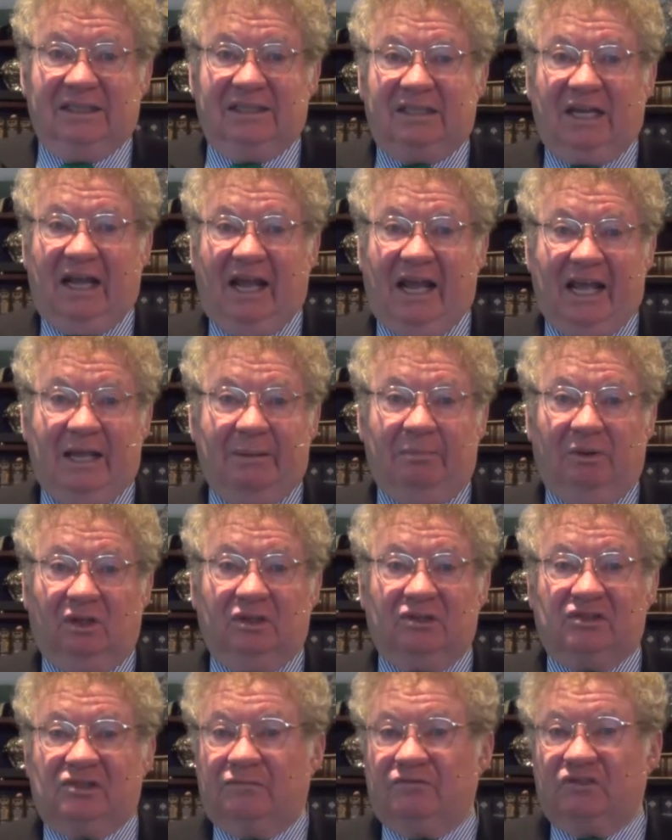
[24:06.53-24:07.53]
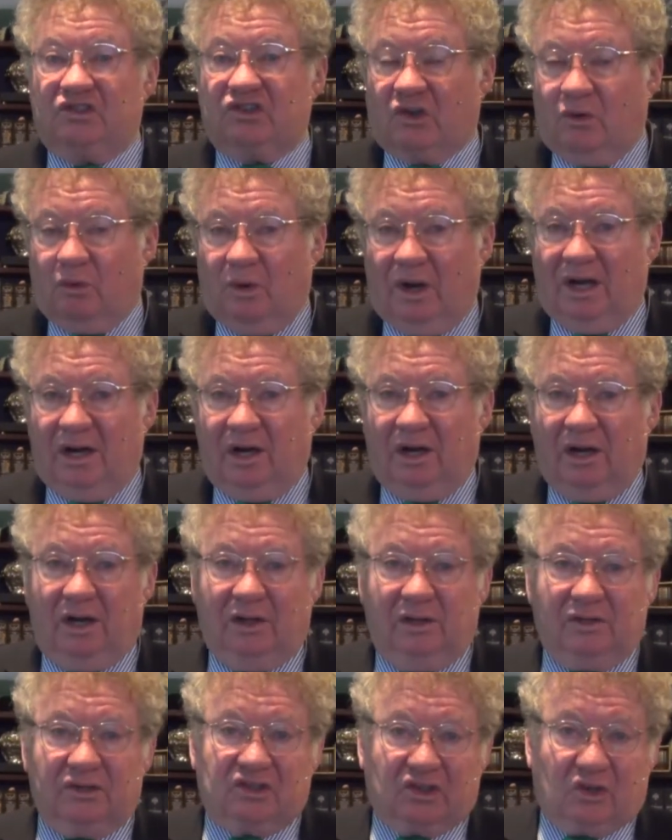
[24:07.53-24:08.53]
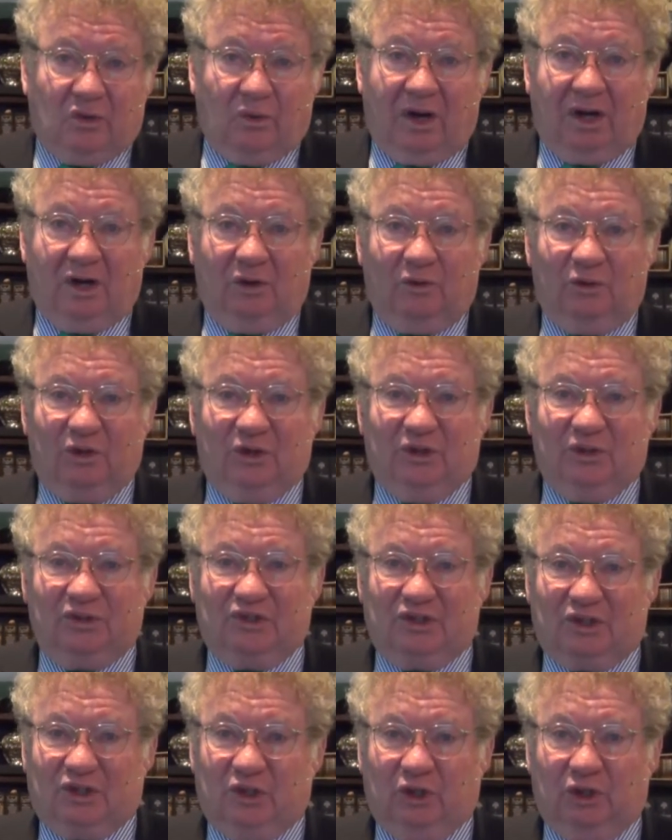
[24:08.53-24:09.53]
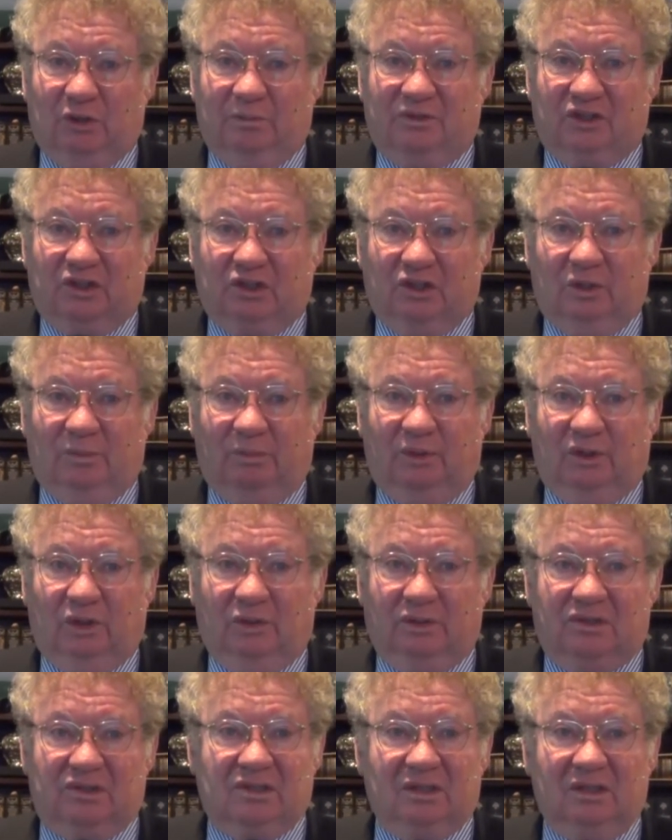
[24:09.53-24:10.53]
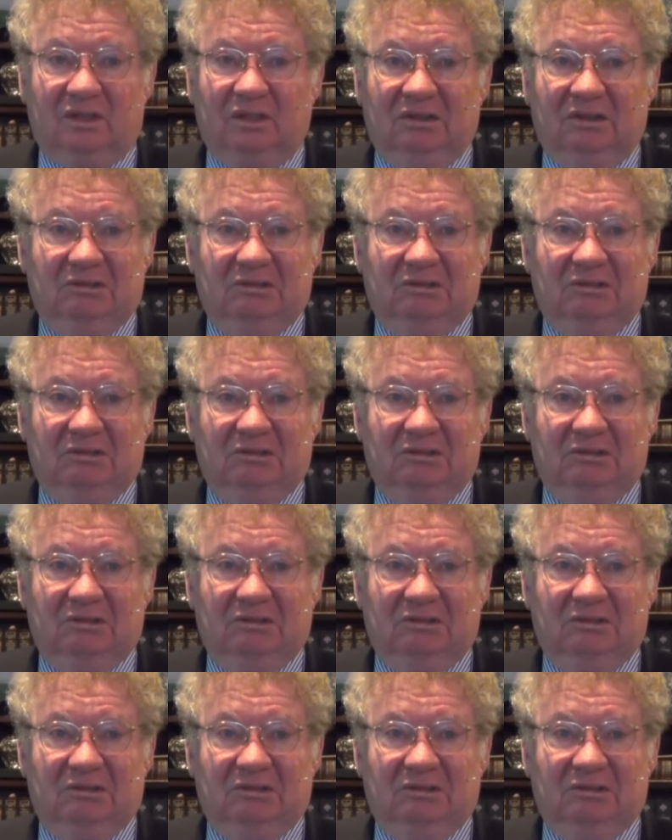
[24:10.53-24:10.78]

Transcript: tables of squares, square roots, cubes, cube roots,